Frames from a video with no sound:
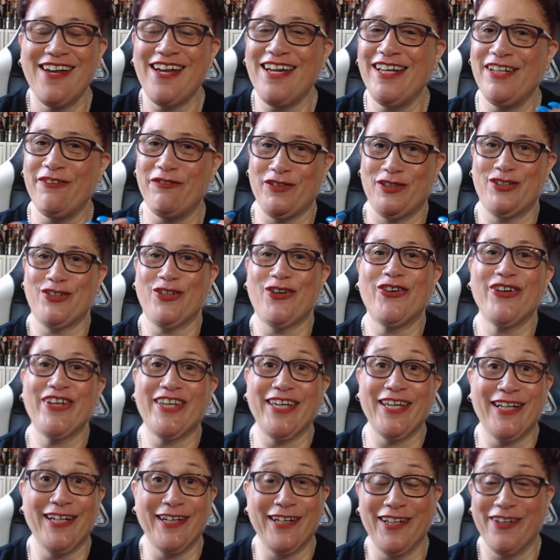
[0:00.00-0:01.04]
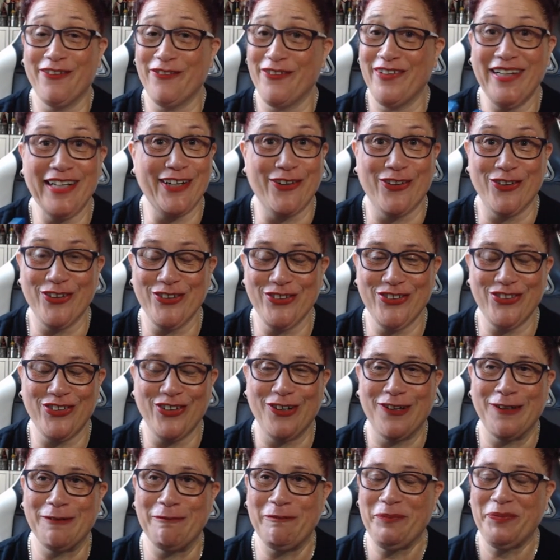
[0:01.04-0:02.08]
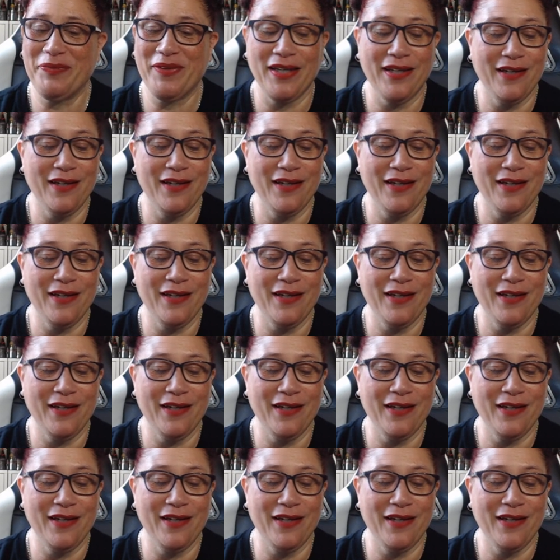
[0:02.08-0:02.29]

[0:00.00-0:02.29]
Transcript: And if I start giggling, I really can't stop.